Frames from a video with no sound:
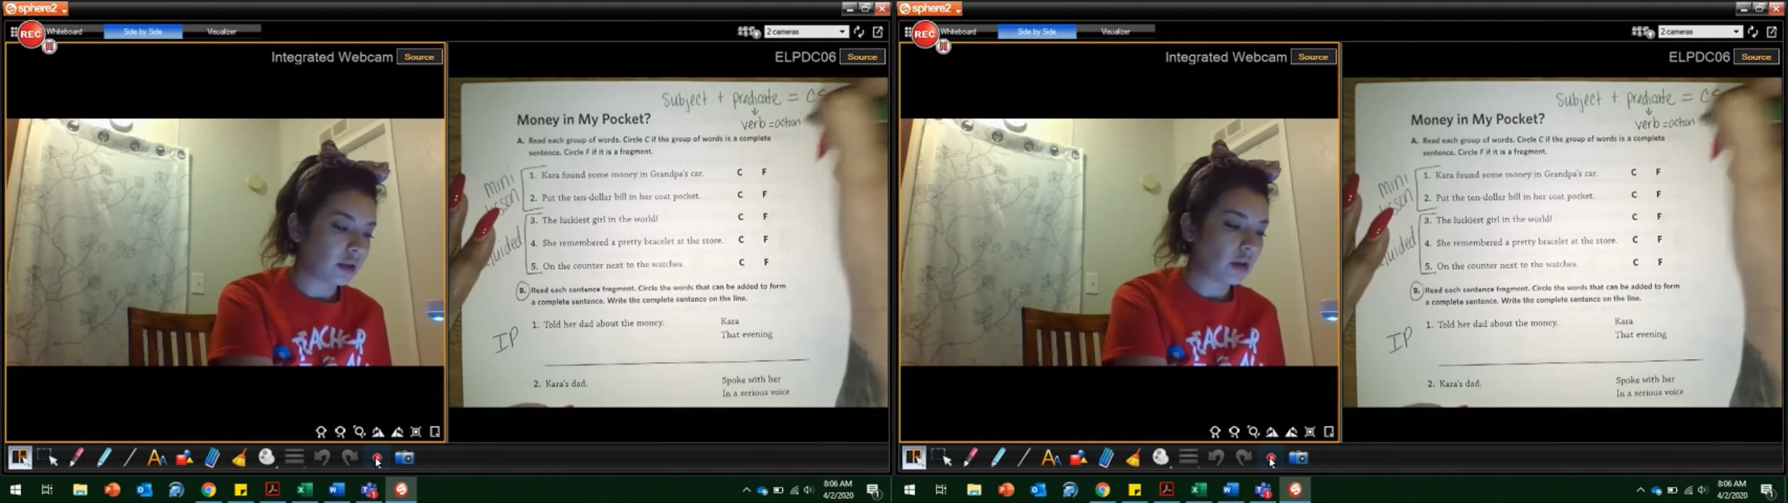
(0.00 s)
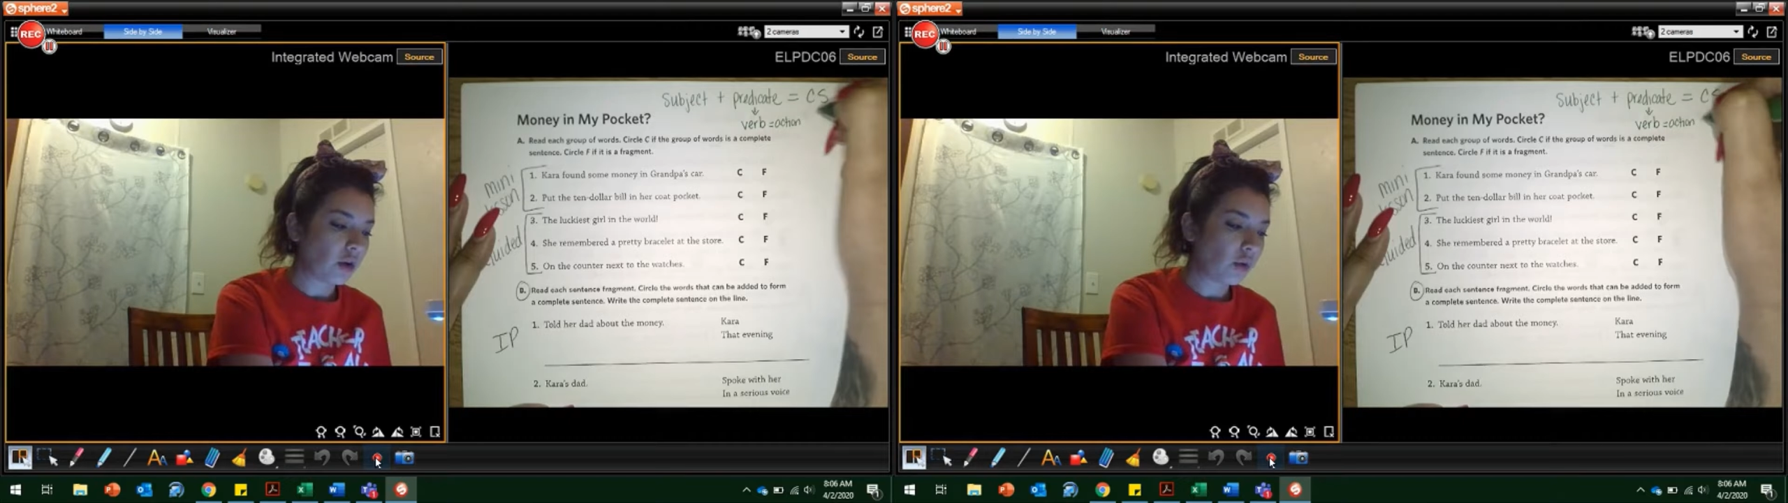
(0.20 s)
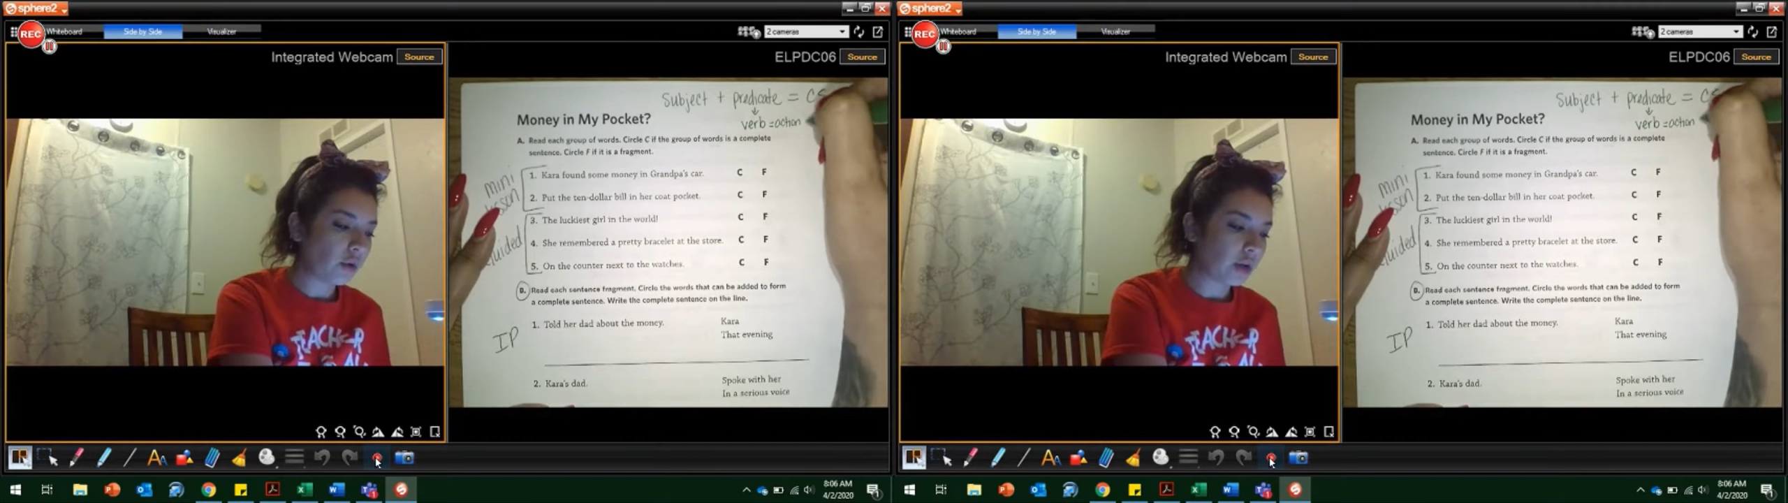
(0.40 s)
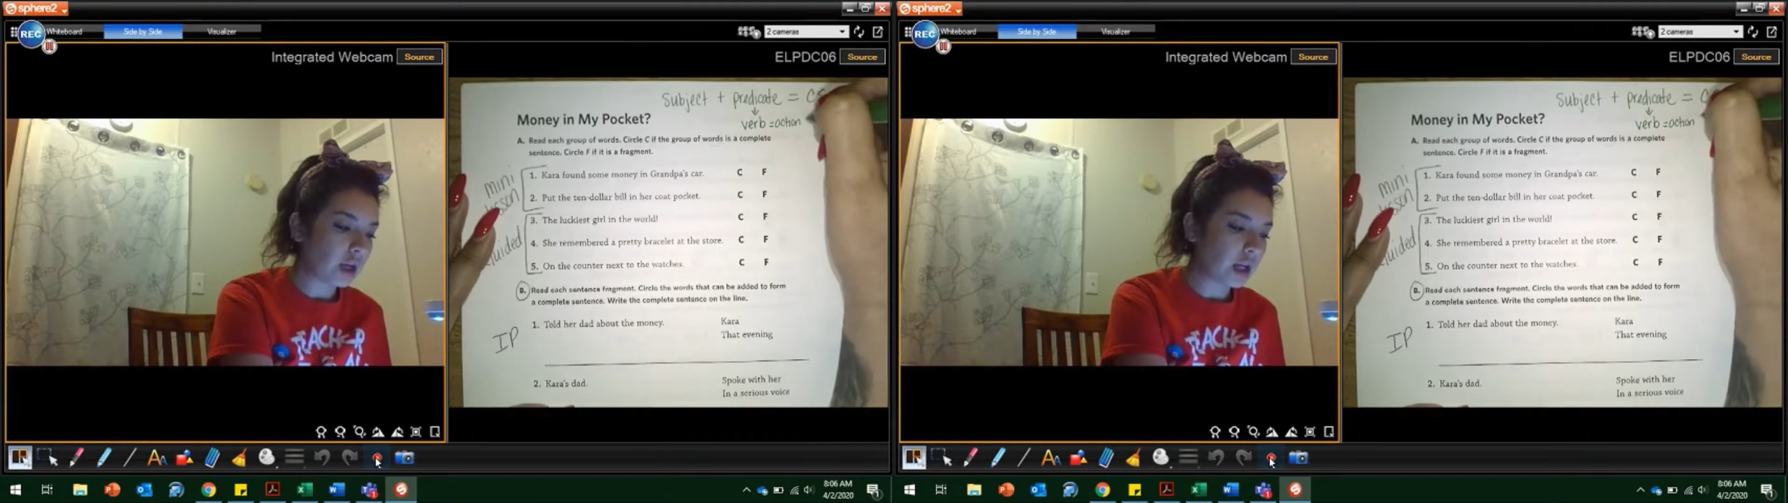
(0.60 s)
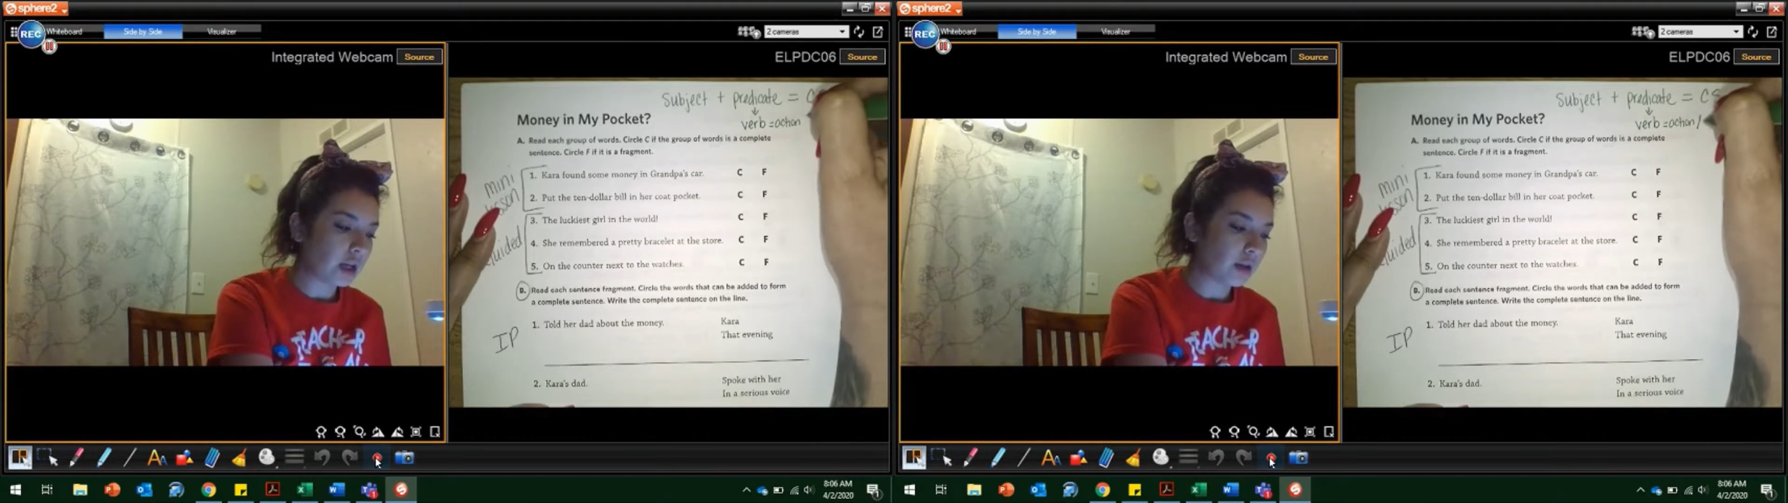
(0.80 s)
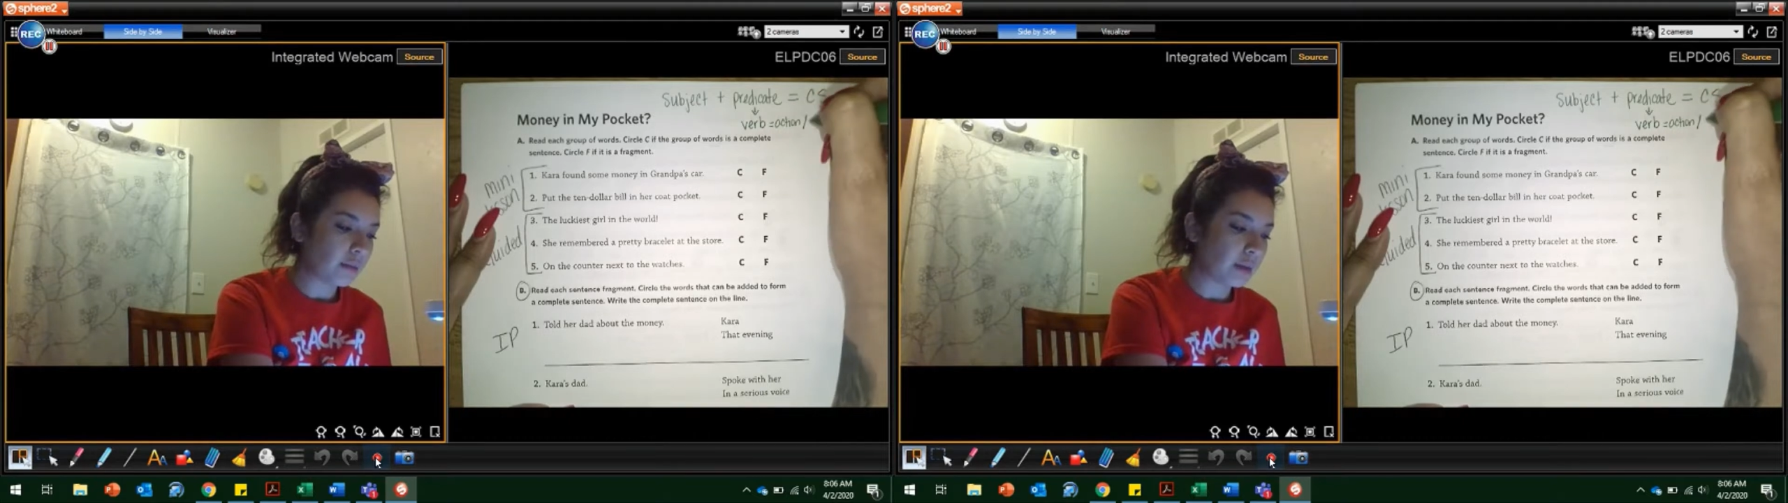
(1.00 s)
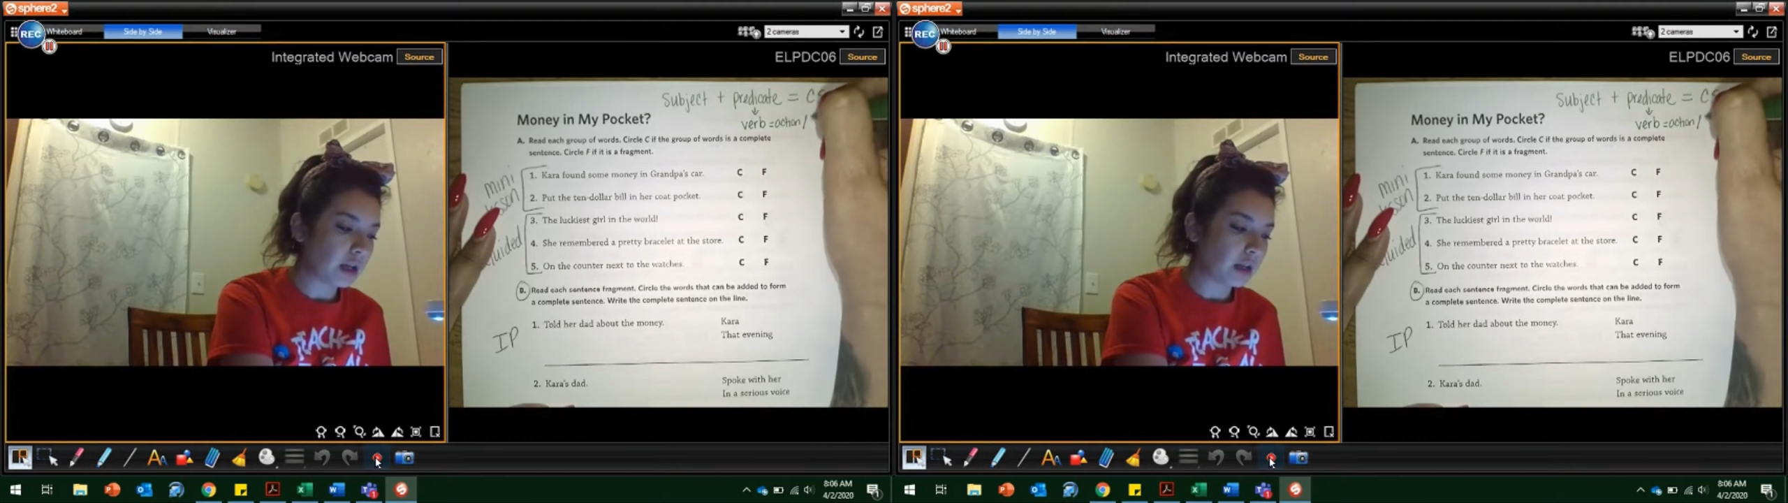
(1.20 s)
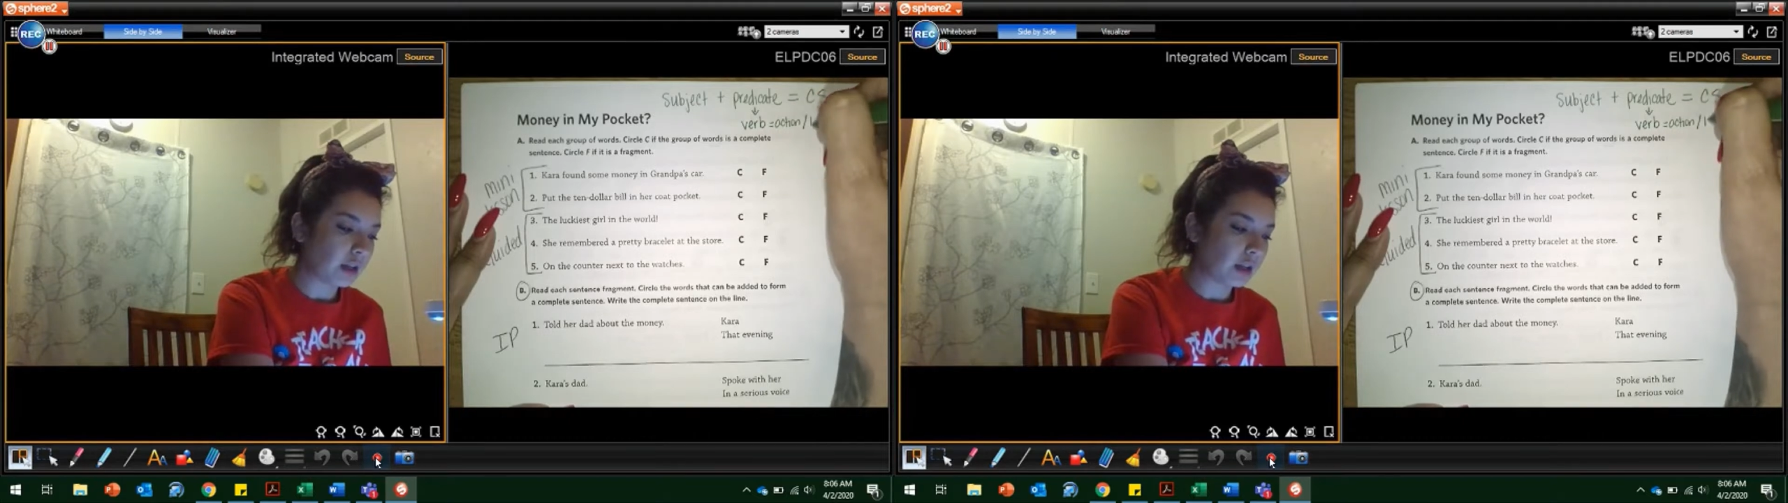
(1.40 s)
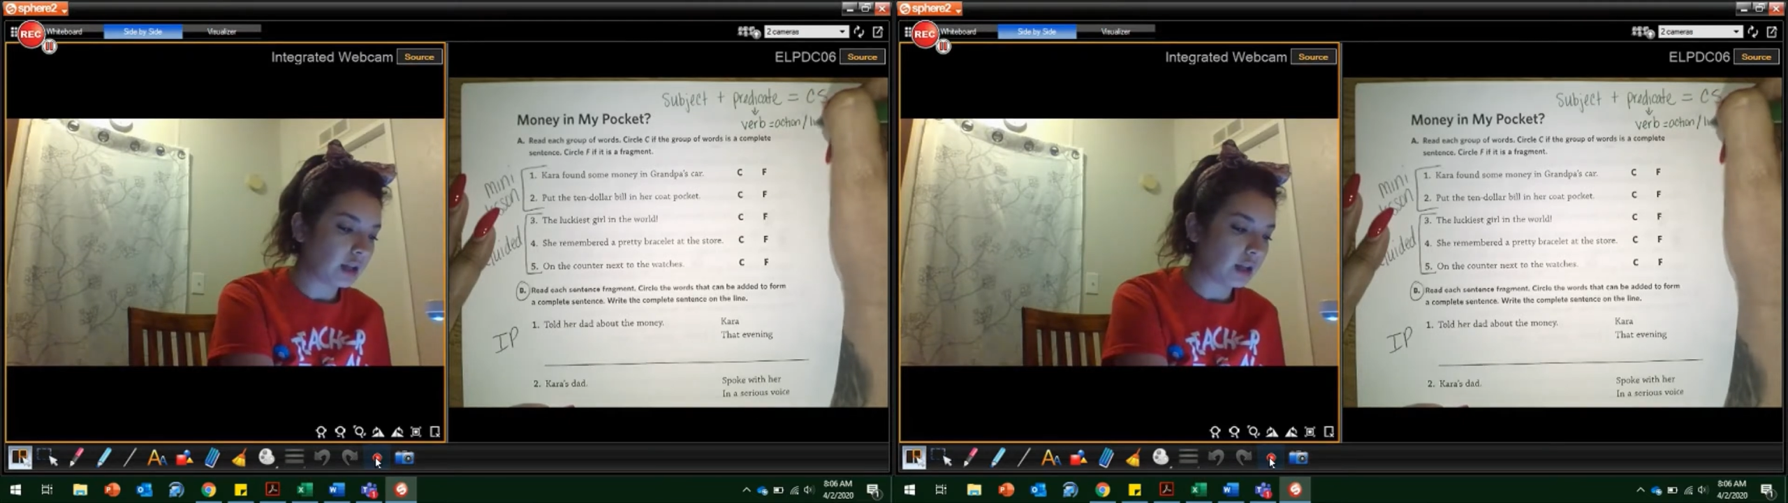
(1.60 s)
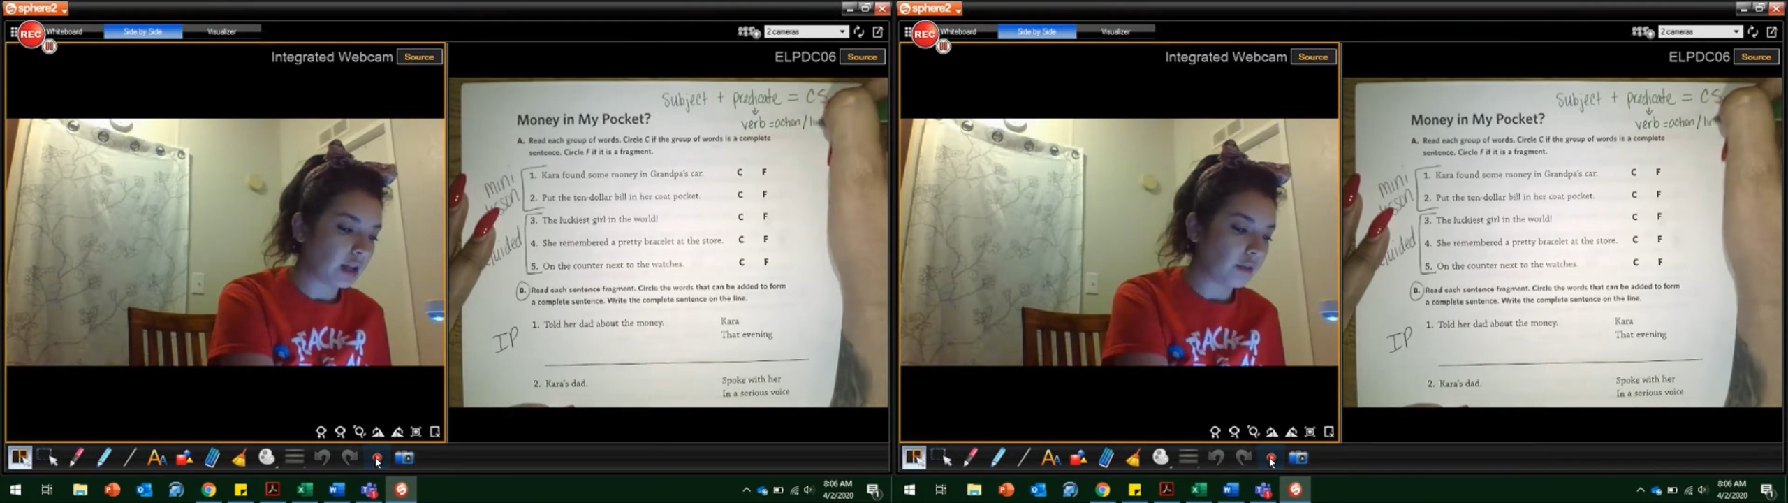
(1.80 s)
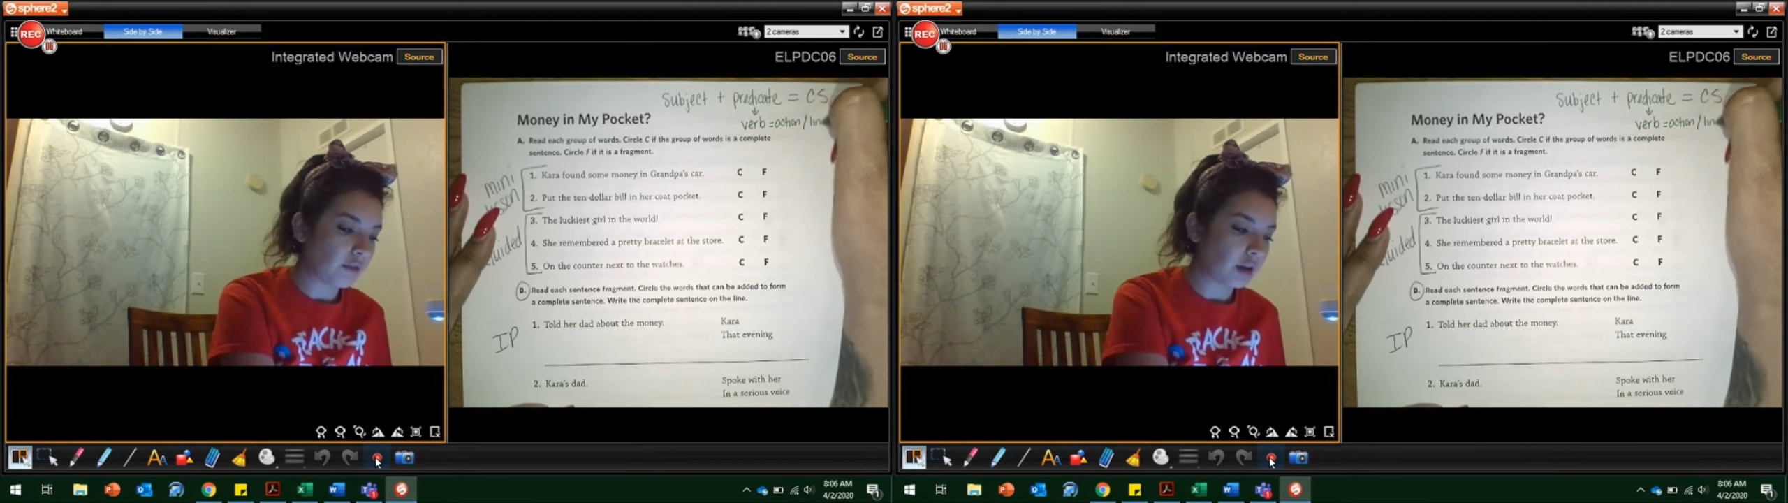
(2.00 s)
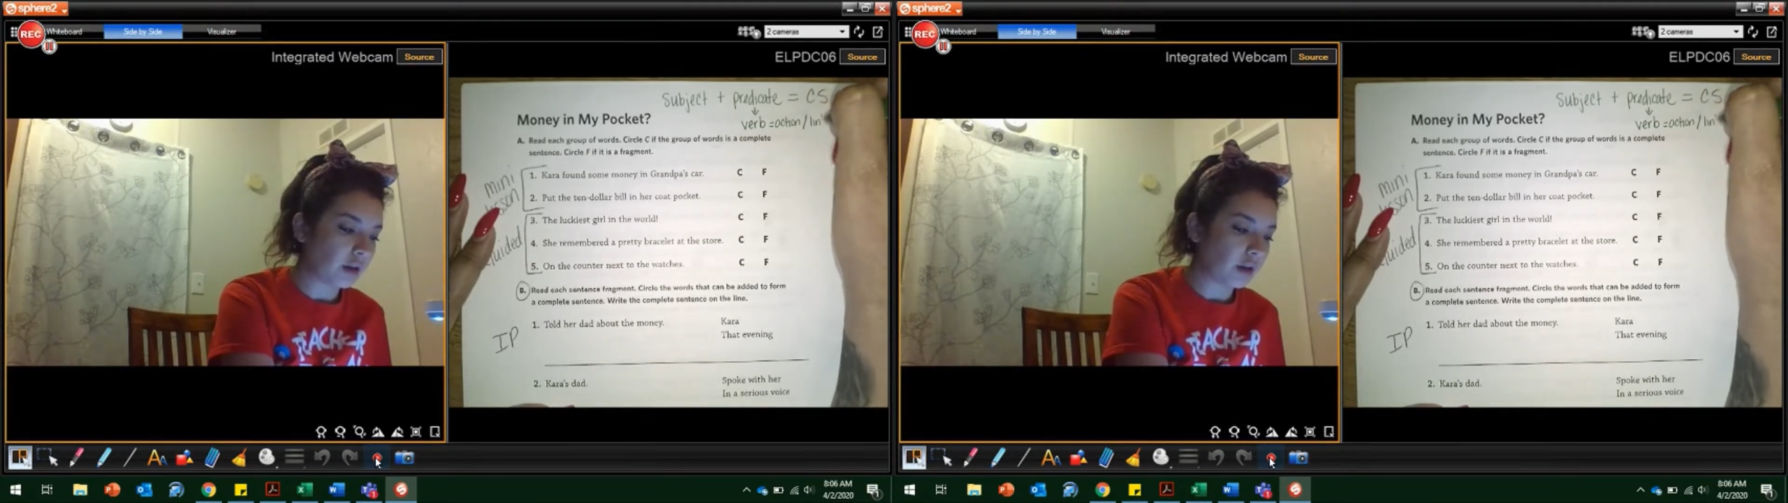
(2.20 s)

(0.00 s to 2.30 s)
or it can be a linking verb.